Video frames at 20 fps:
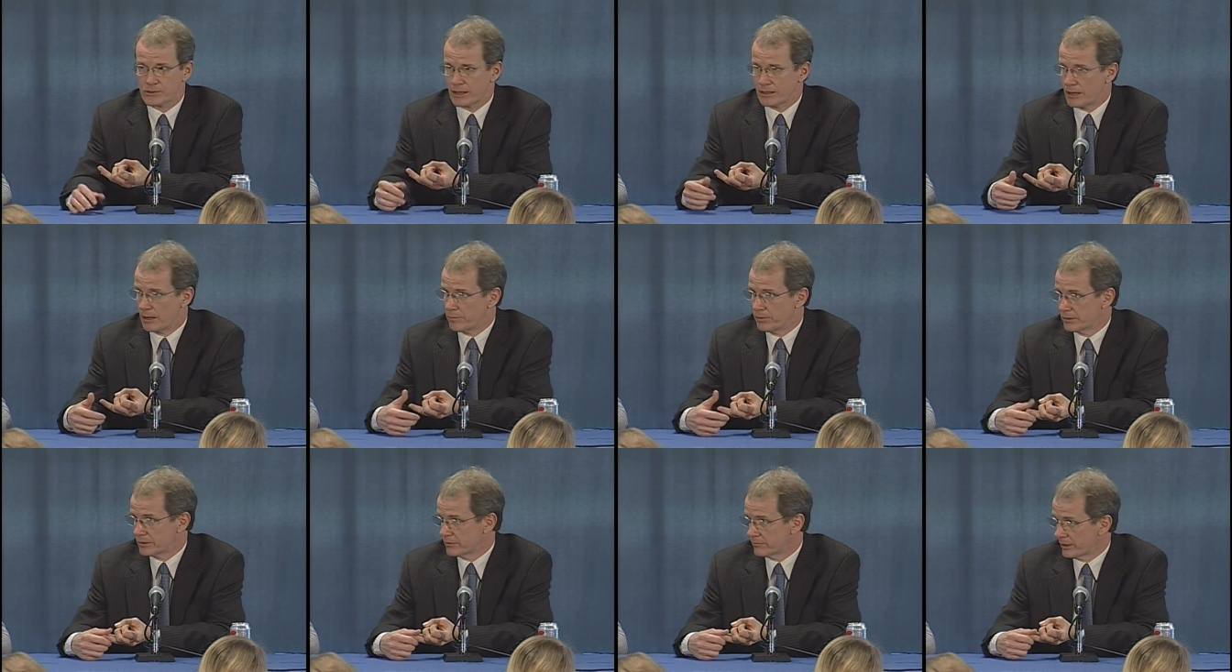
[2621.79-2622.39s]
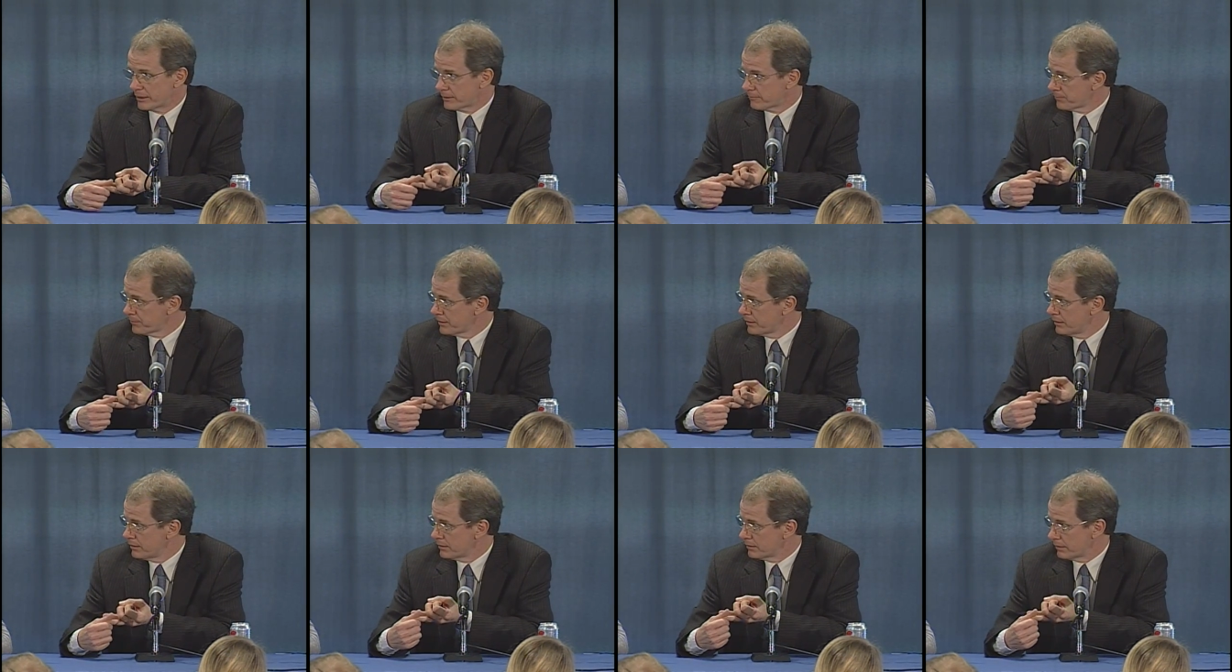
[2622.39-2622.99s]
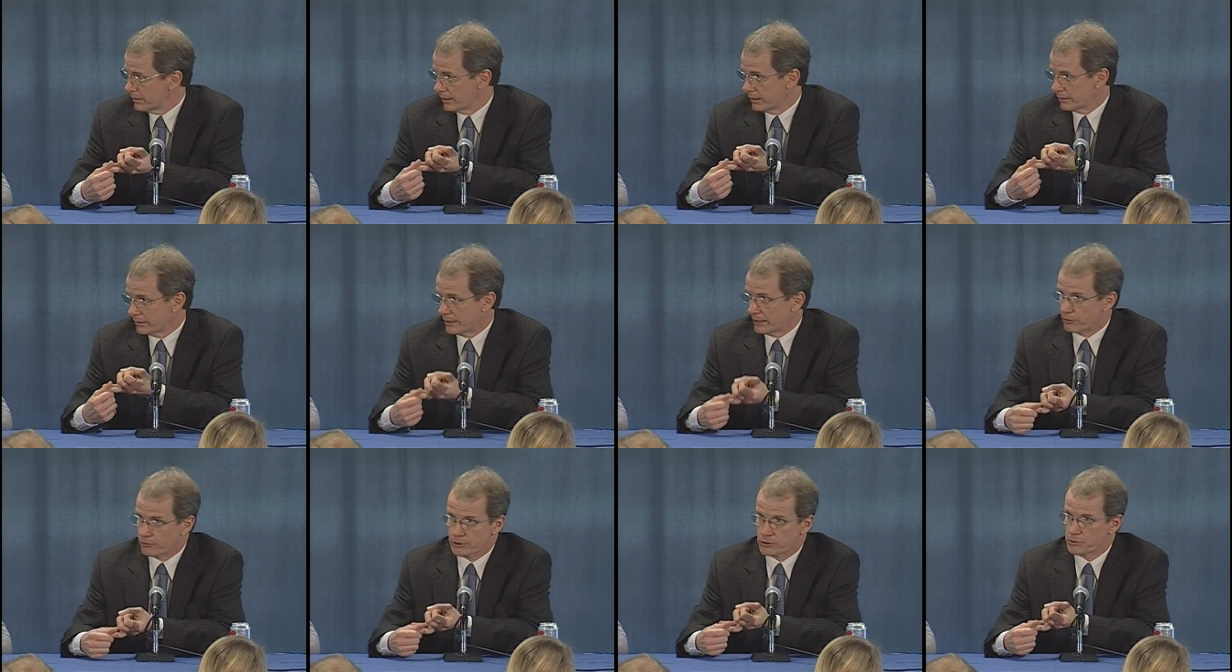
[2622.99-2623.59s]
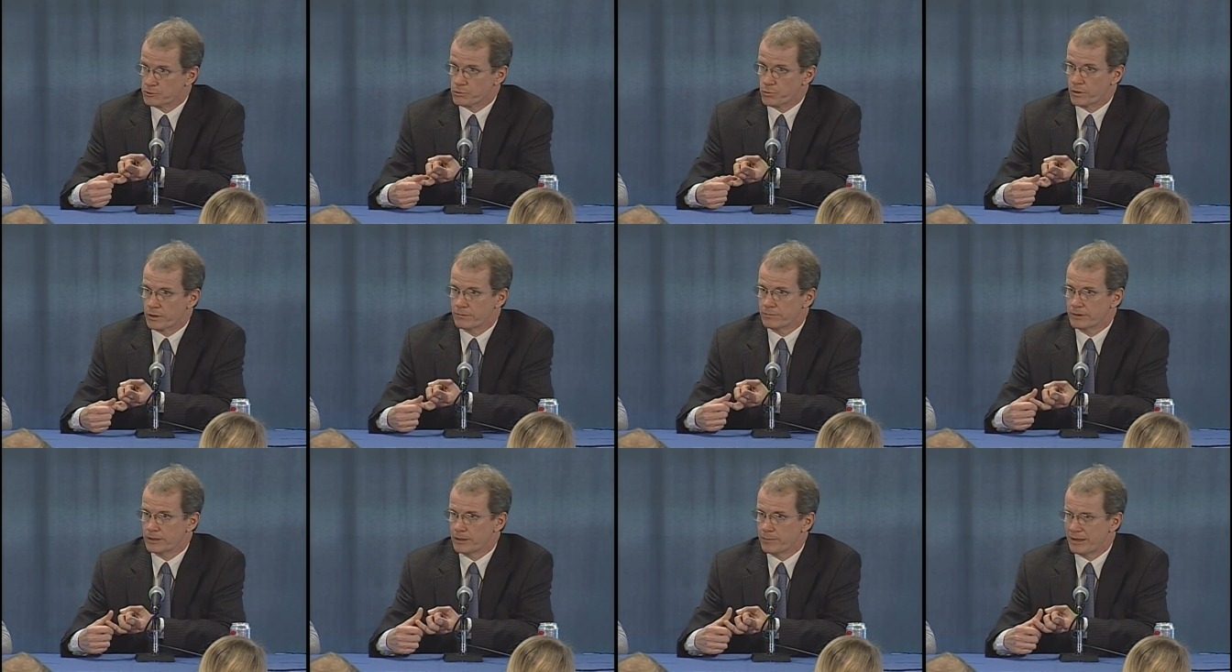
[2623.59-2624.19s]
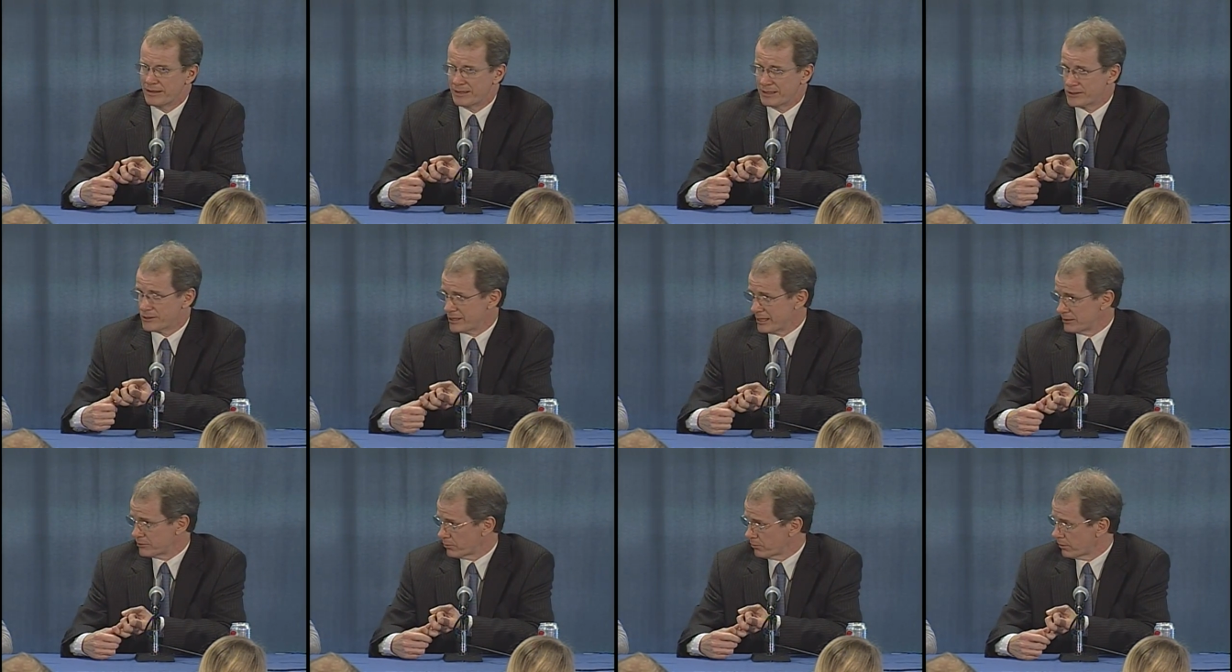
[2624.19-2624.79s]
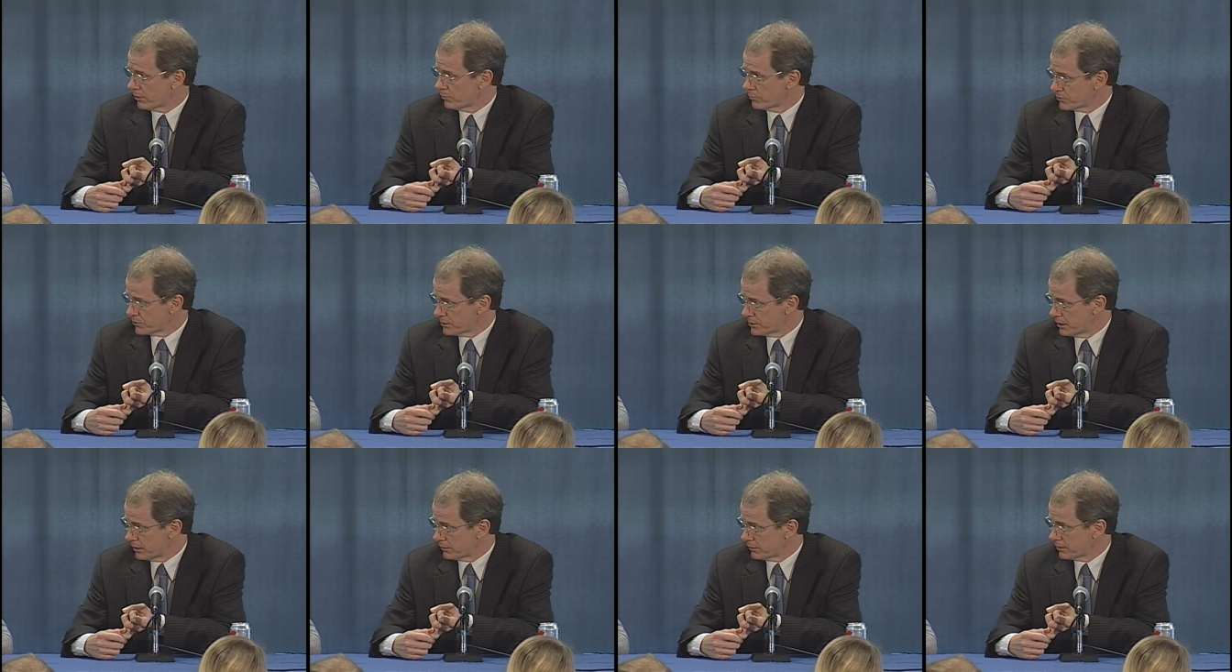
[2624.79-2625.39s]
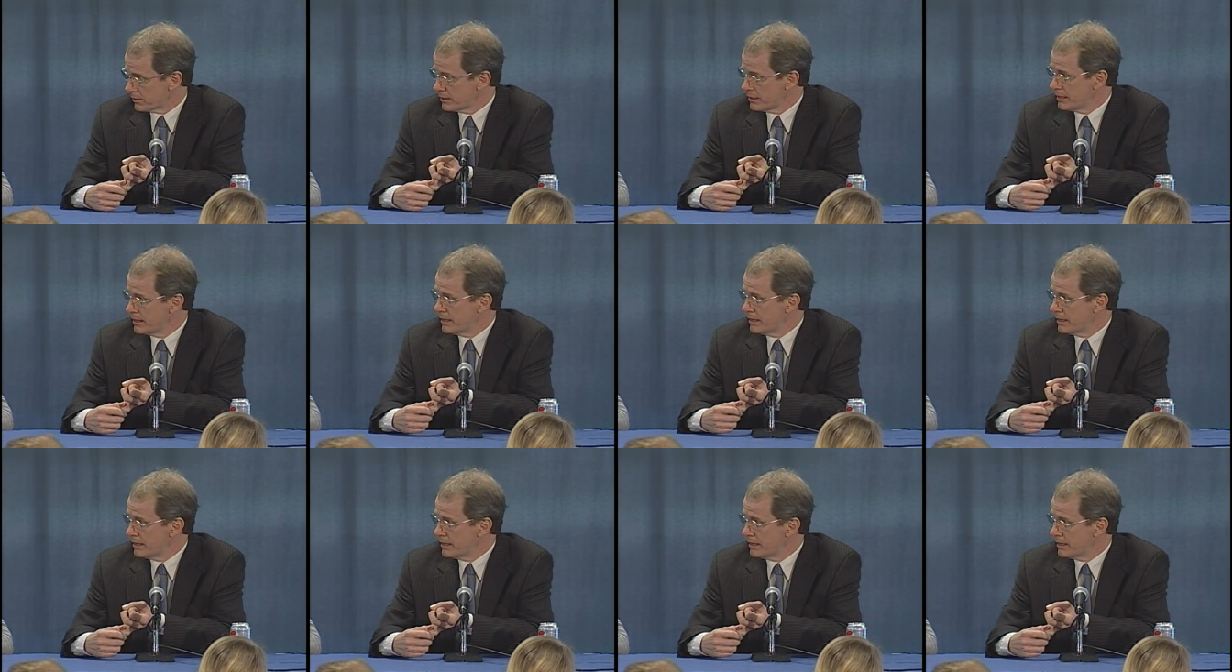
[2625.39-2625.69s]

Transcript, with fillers: I, I believe like uh, Gingrich was one of them. I think Santorum was another.